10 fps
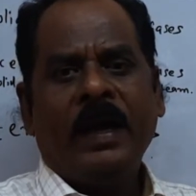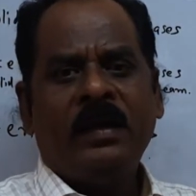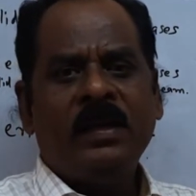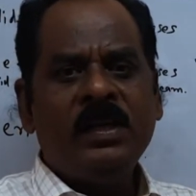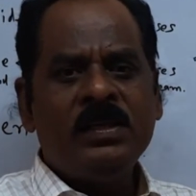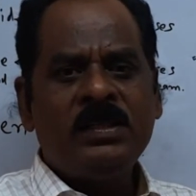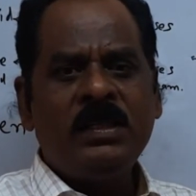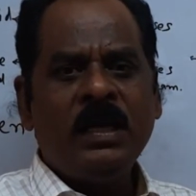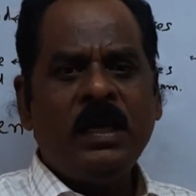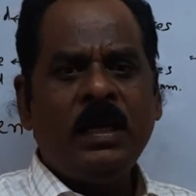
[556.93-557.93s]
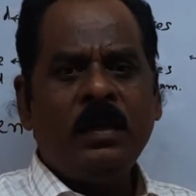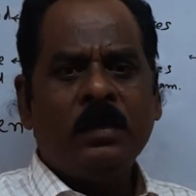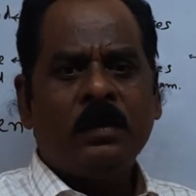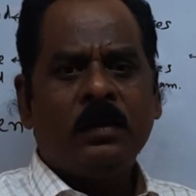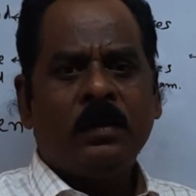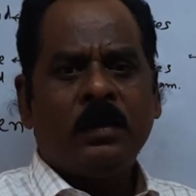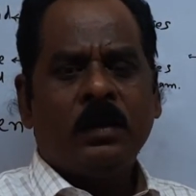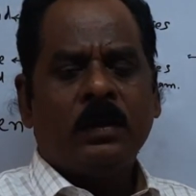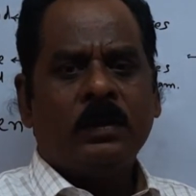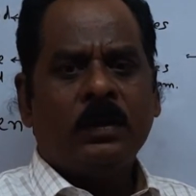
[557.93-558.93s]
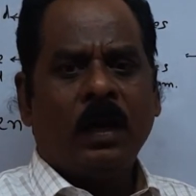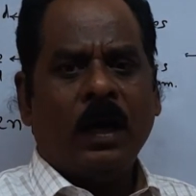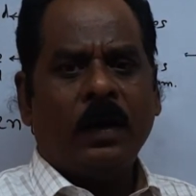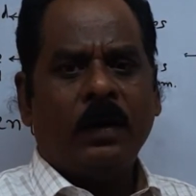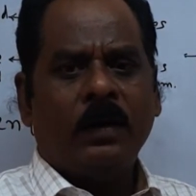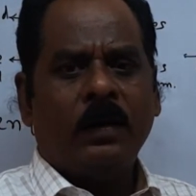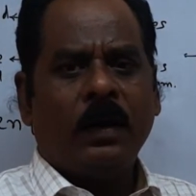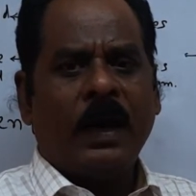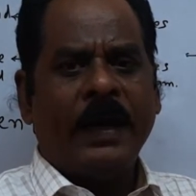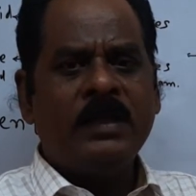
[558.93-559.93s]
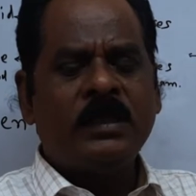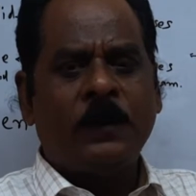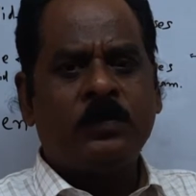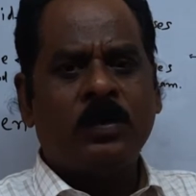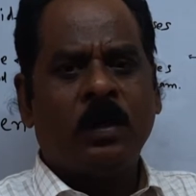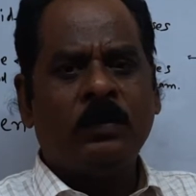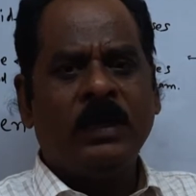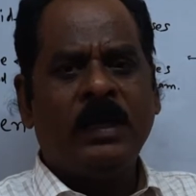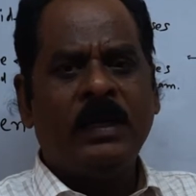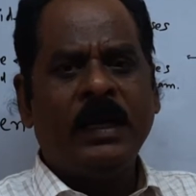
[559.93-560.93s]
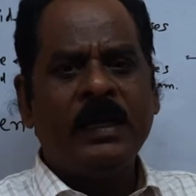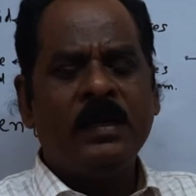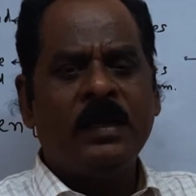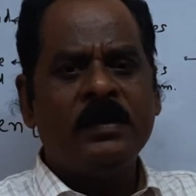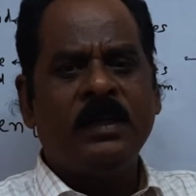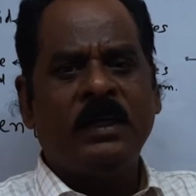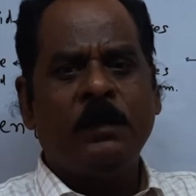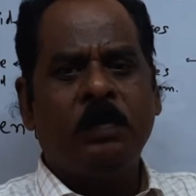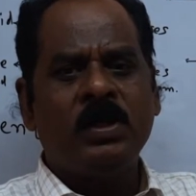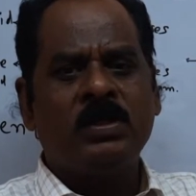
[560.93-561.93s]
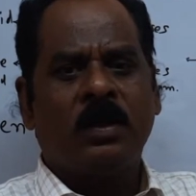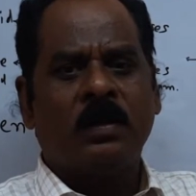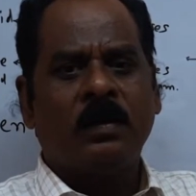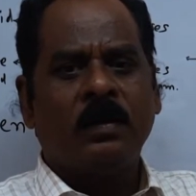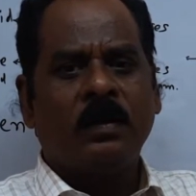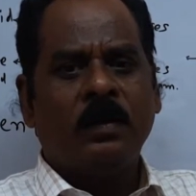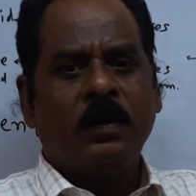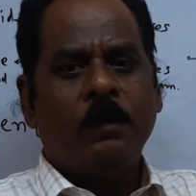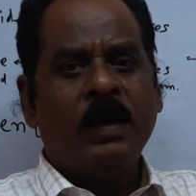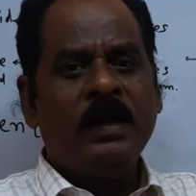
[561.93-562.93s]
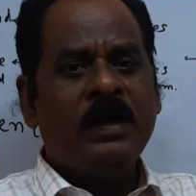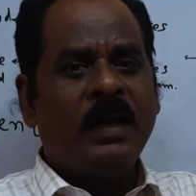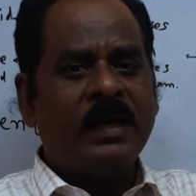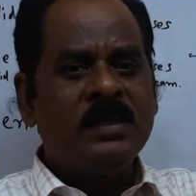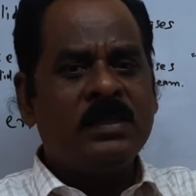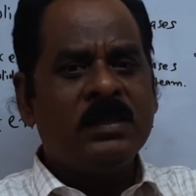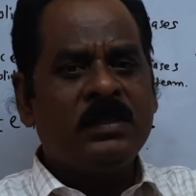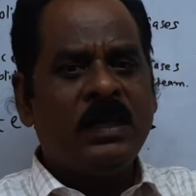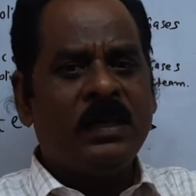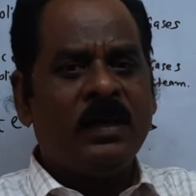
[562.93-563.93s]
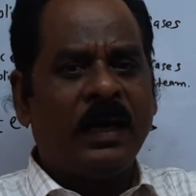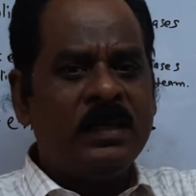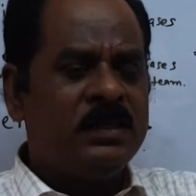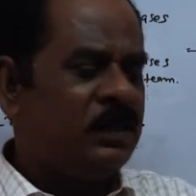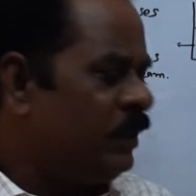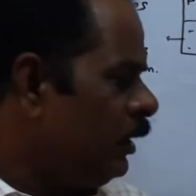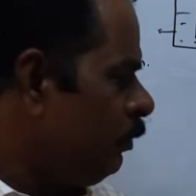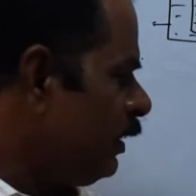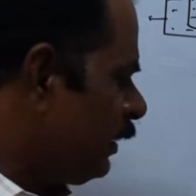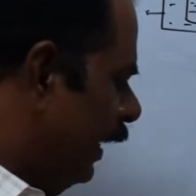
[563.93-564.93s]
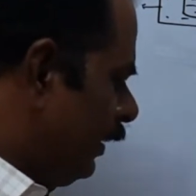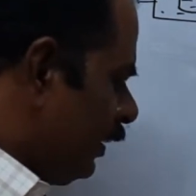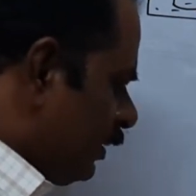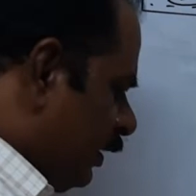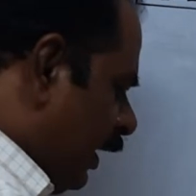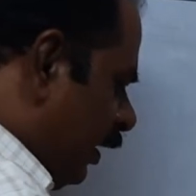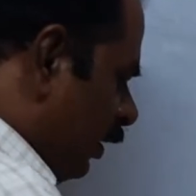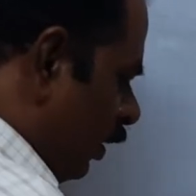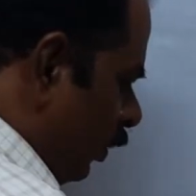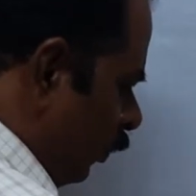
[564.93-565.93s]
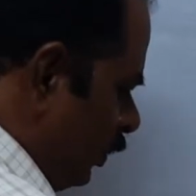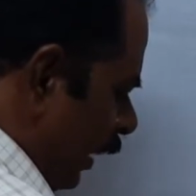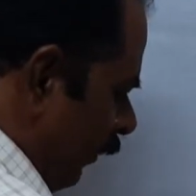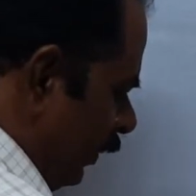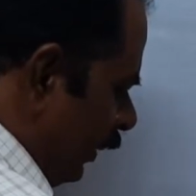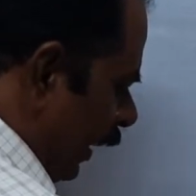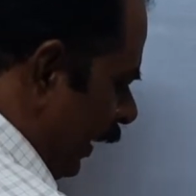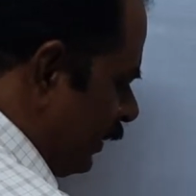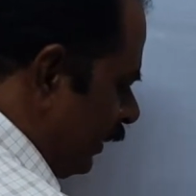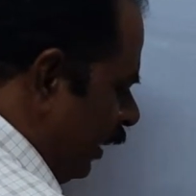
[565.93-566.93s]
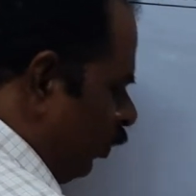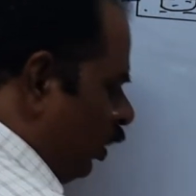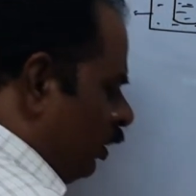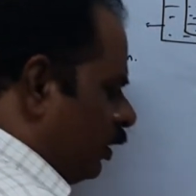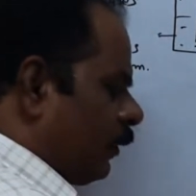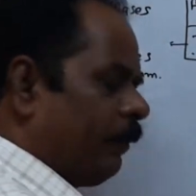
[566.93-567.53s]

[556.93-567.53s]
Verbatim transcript: At initially, the ice absorbs the heat and increase the temperature. But in transition state, means at this state which having the ice and water,